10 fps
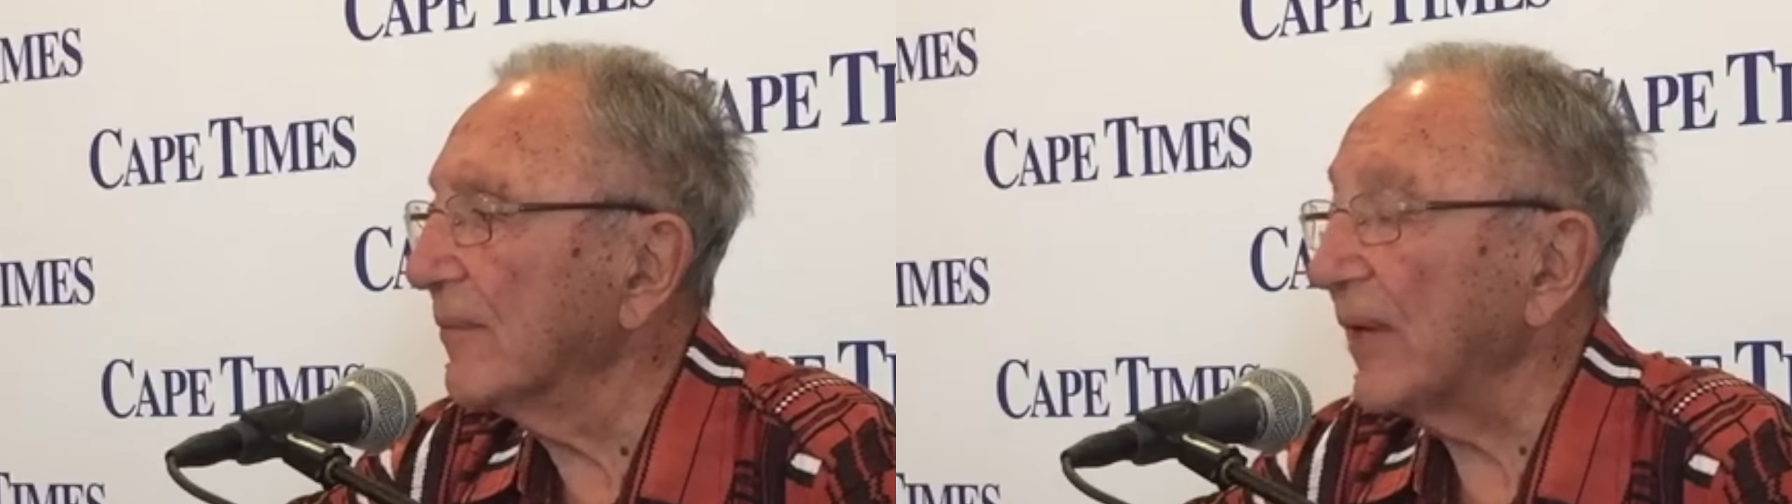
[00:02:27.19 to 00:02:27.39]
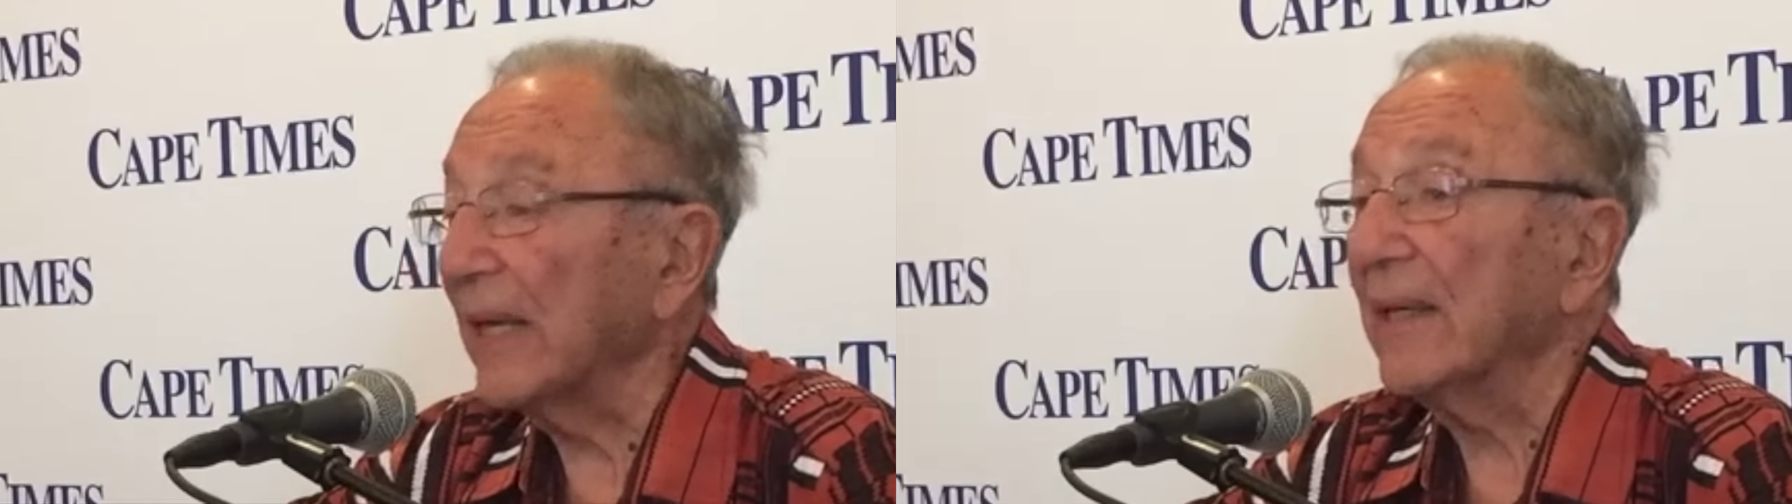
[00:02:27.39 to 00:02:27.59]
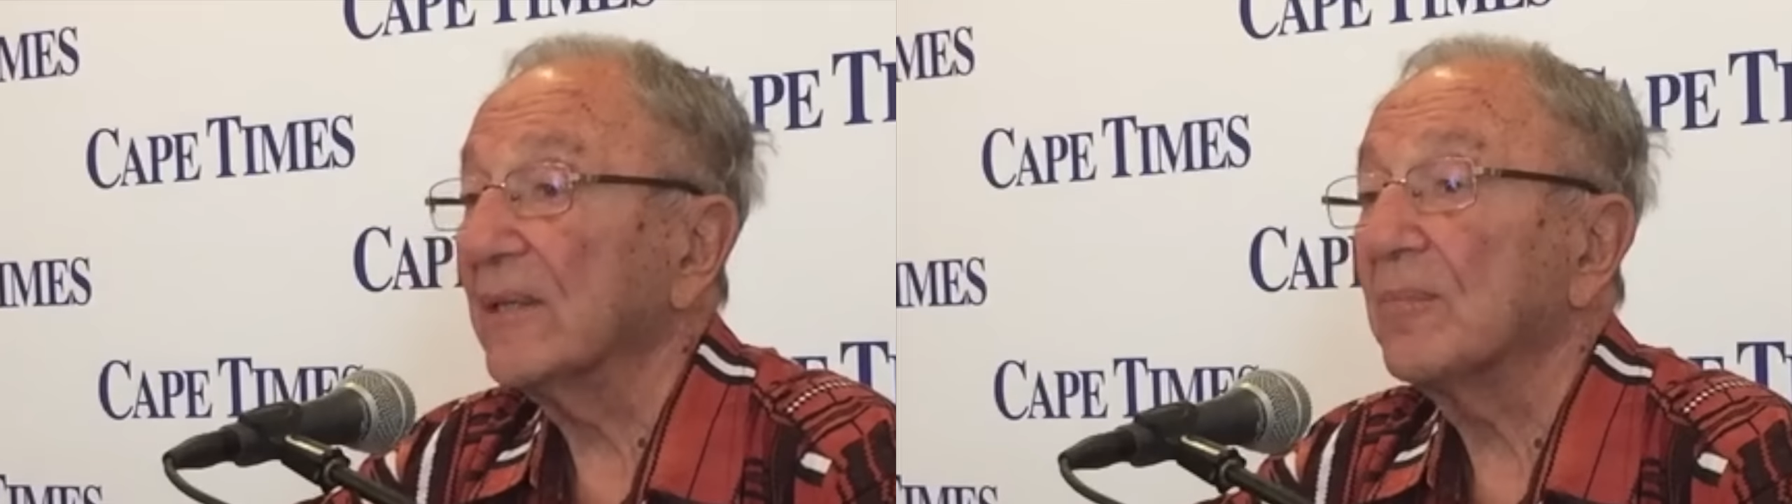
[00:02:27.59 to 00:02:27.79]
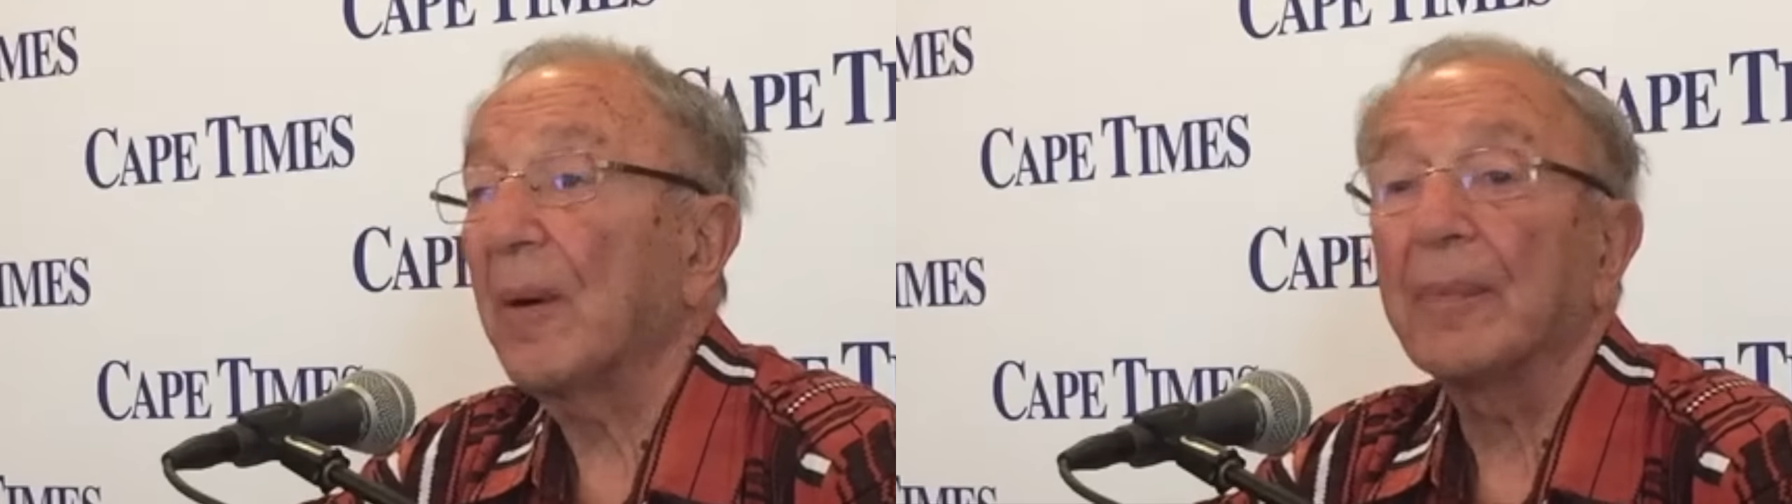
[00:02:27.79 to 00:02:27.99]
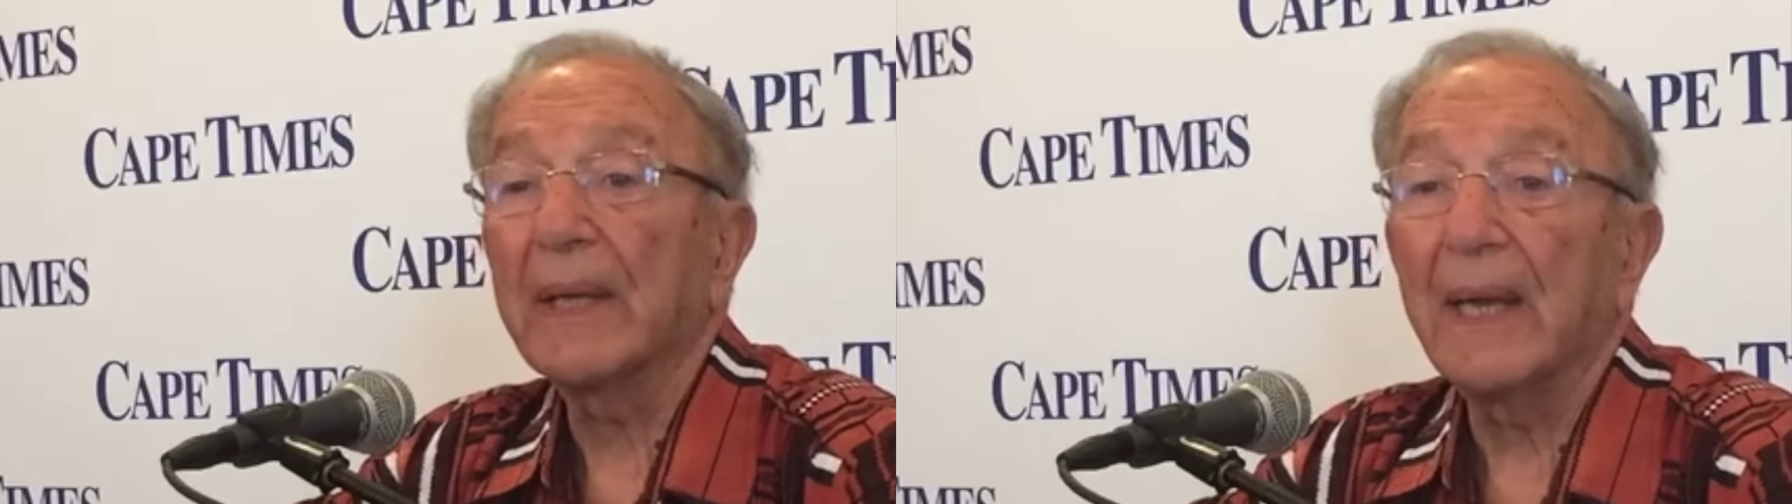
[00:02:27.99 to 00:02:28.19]
frankly, it's
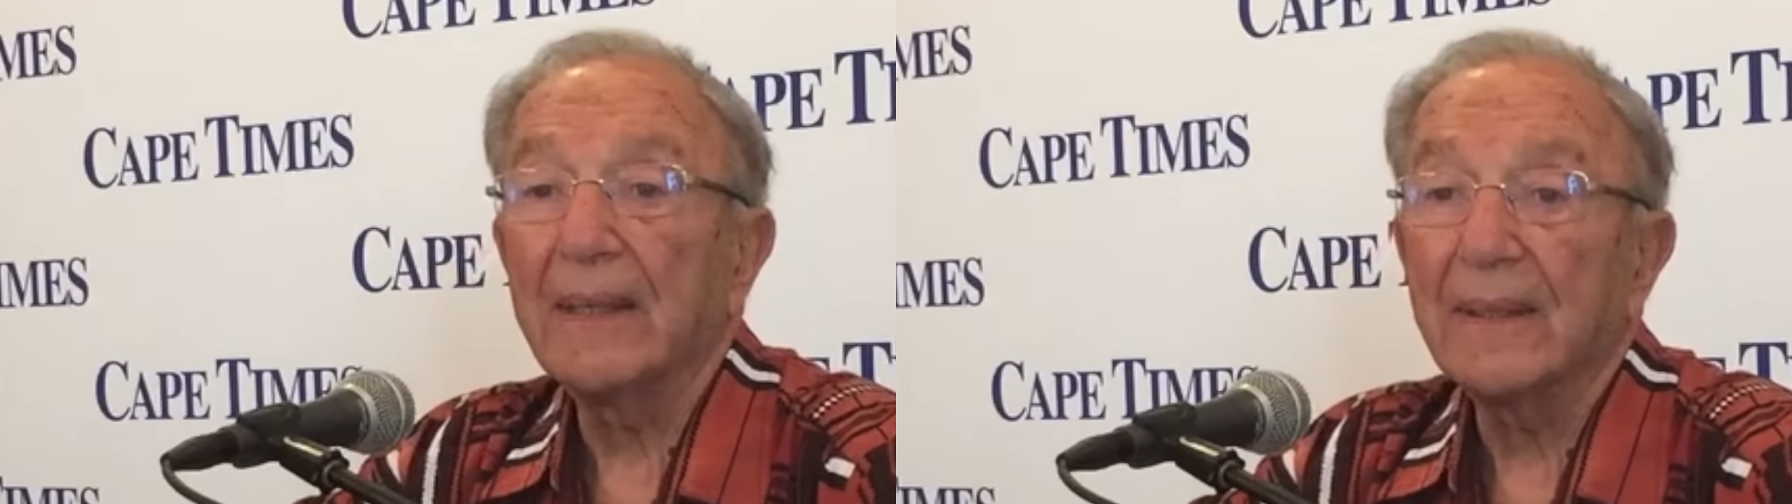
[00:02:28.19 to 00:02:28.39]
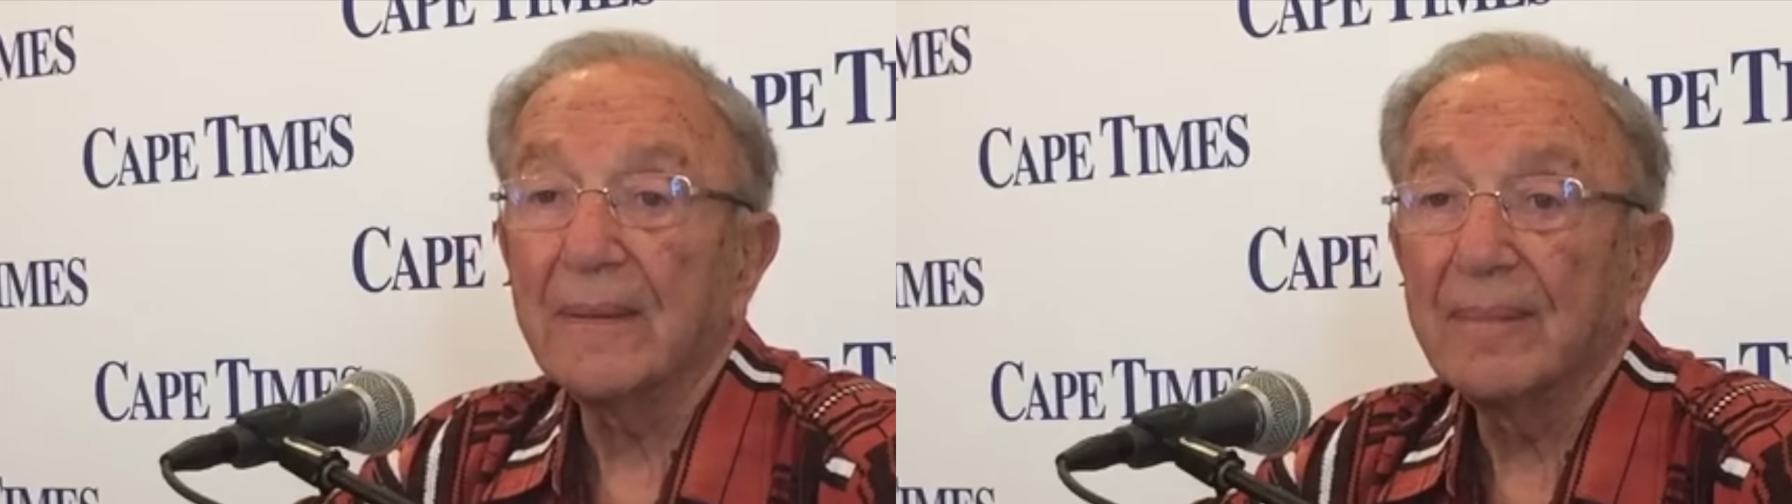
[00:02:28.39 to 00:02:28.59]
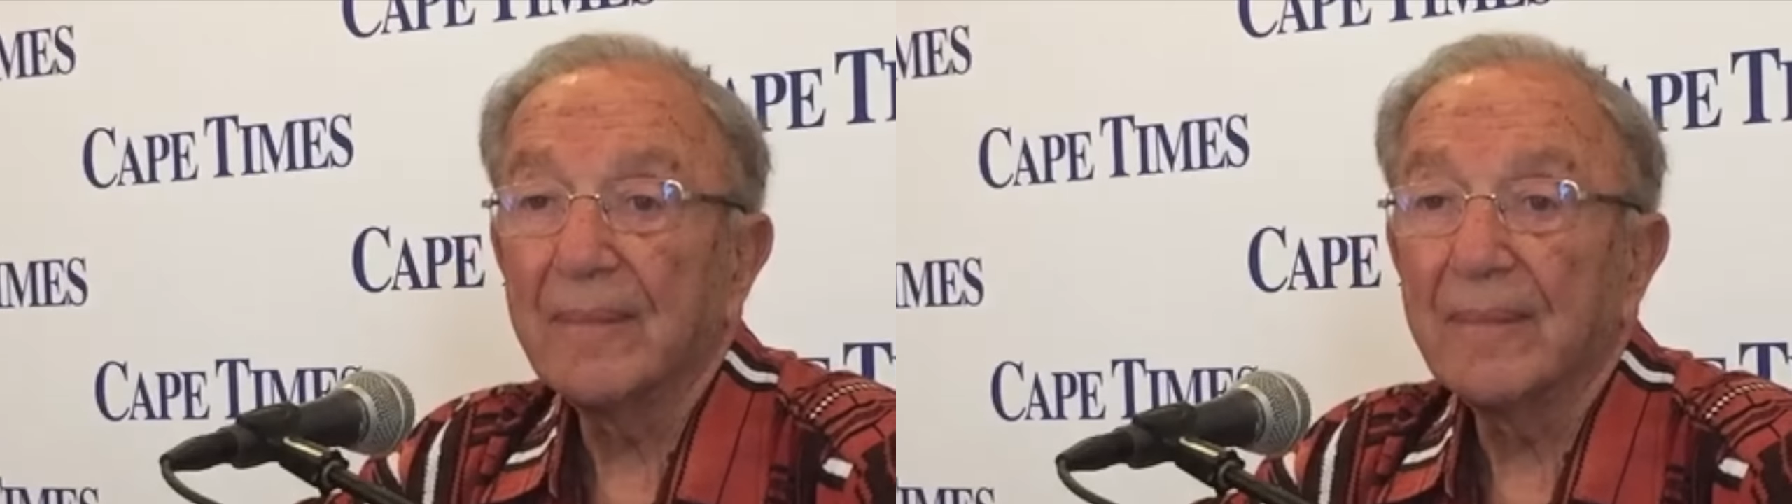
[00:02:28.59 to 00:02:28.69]
propaganda.